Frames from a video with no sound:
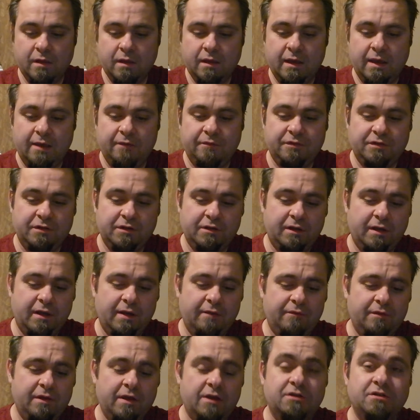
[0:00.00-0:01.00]

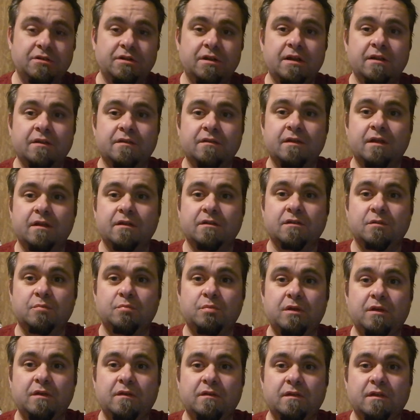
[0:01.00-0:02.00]
aviation headsets to
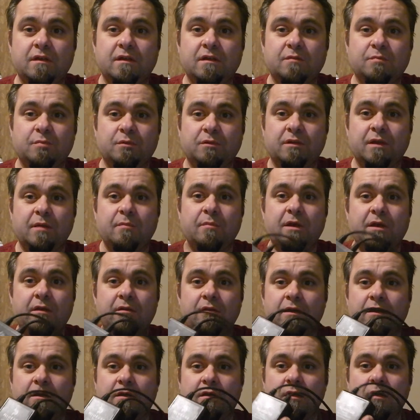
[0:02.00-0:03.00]
PCs, but they make
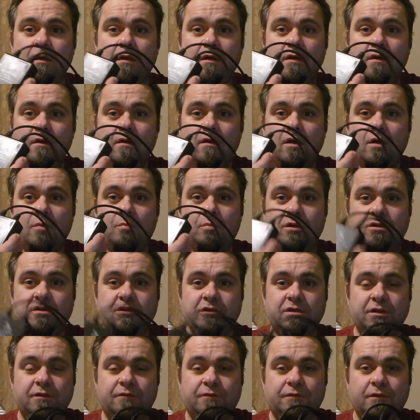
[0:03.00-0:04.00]
like a bunch
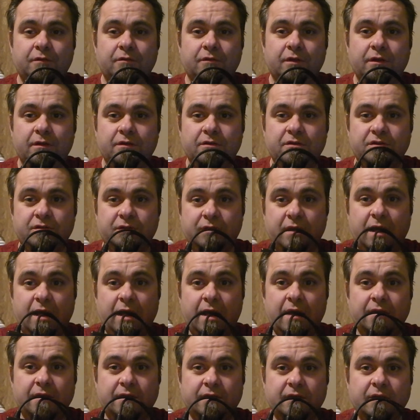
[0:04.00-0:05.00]
of different, like, just
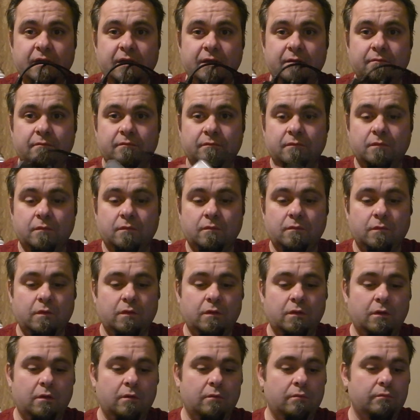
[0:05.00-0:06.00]
headset, you
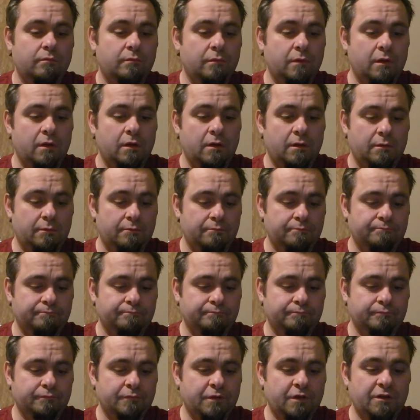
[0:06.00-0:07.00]
know,
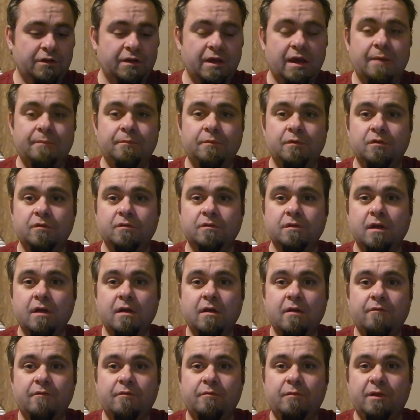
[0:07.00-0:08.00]
adapters
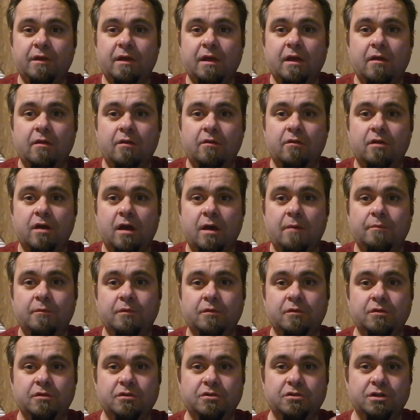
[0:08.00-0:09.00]
from like helicopter
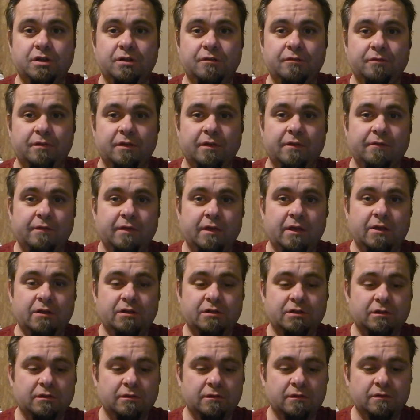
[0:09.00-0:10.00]
to general
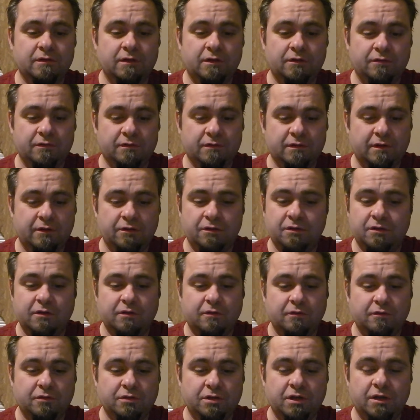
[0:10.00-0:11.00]
aviation, etc., etc. You can
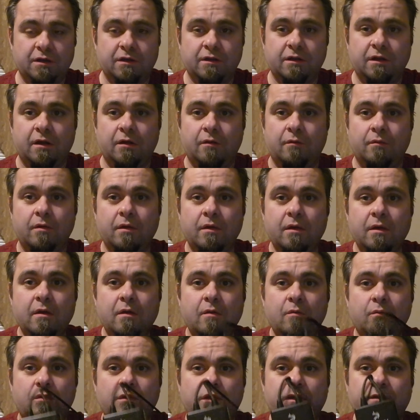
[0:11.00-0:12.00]
go check it out.
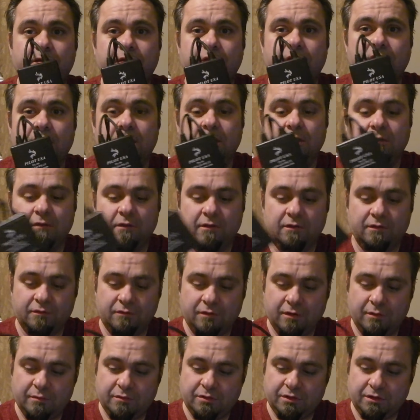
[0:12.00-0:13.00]
We'll leave a link in the
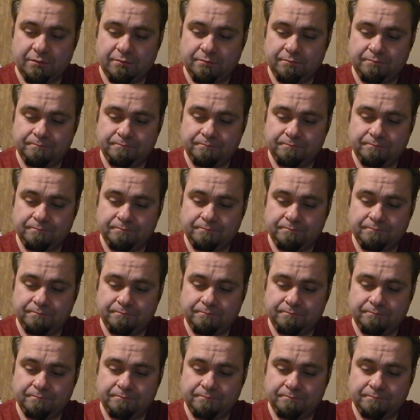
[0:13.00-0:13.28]
description.